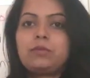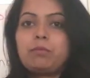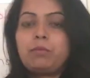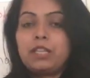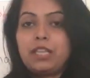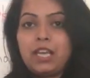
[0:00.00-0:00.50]

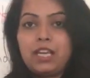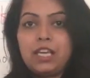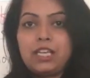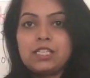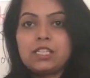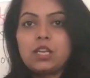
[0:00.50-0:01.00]
But there
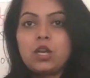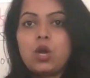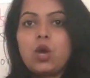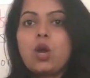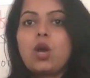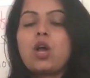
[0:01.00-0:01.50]
is
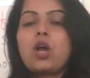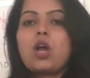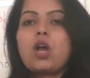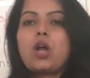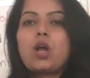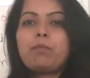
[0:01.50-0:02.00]

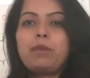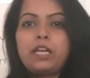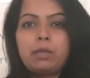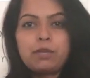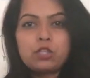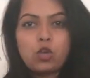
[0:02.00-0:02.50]
pretty
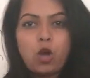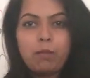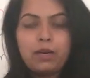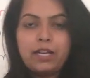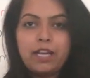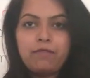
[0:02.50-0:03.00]
much
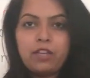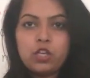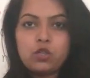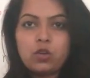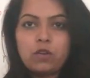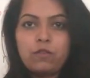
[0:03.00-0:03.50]
common
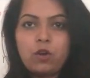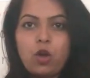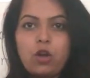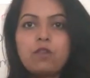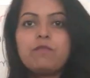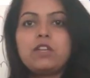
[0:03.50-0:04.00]
definition of law,
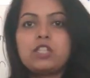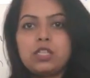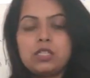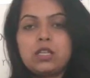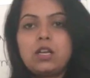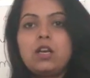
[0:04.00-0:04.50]
which
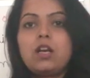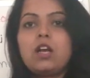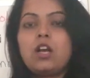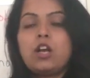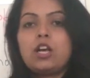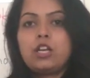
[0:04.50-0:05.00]
is
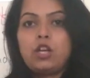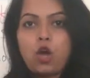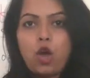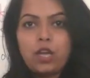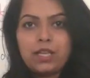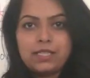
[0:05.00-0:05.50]

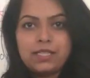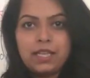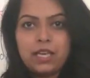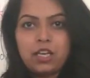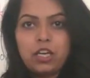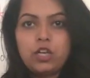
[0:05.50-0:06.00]
law is
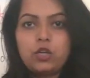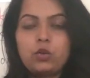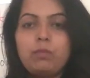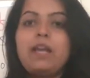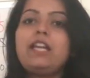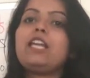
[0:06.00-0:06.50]
there to
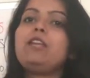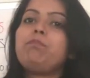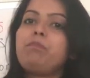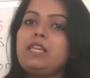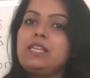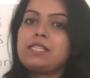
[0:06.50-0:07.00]
maintain
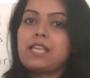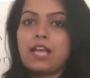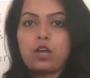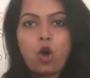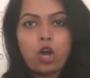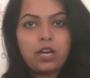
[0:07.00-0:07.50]
peace
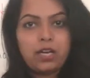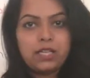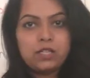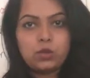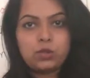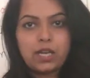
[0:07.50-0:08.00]
and order
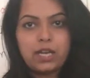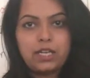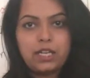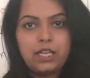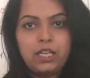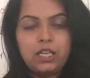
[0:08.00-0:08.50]
in
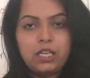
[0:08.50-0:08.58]
society,